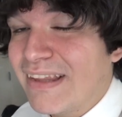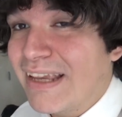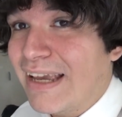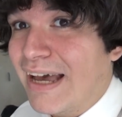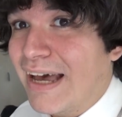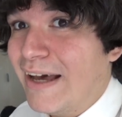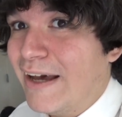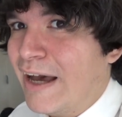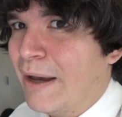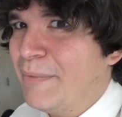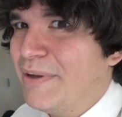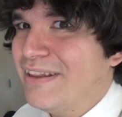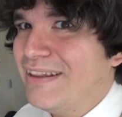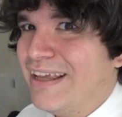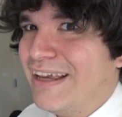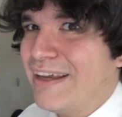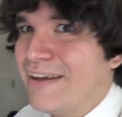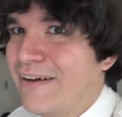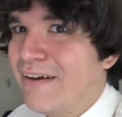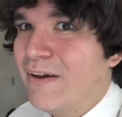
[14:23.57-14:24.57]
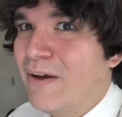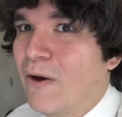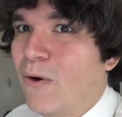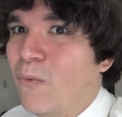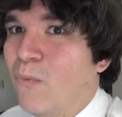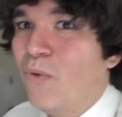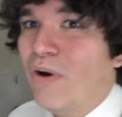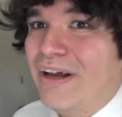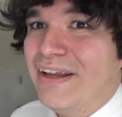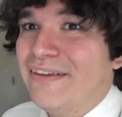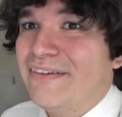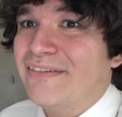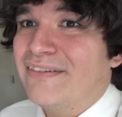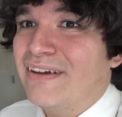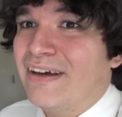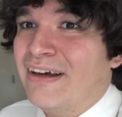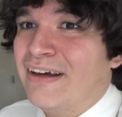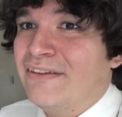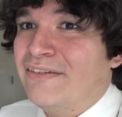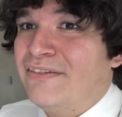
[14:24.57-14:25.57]
Yeah, I mean, like one's
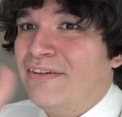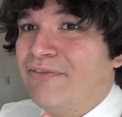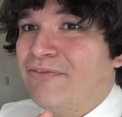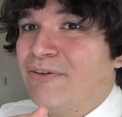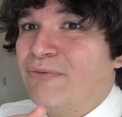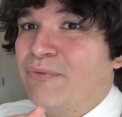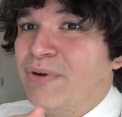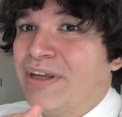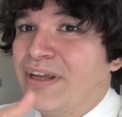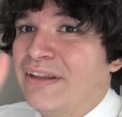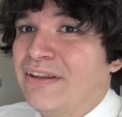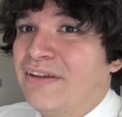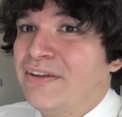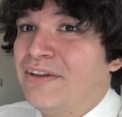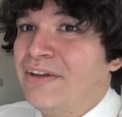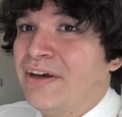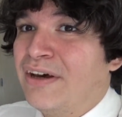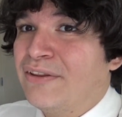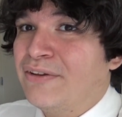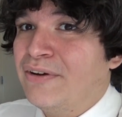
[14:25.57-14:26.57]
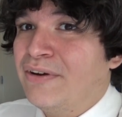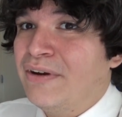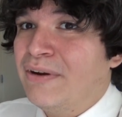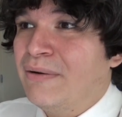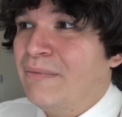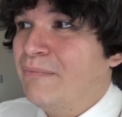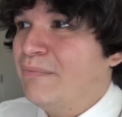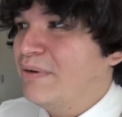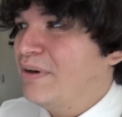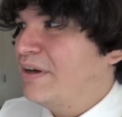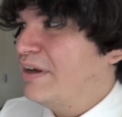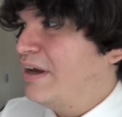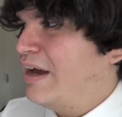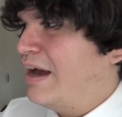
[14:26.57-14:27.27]
a different weekend than the other, but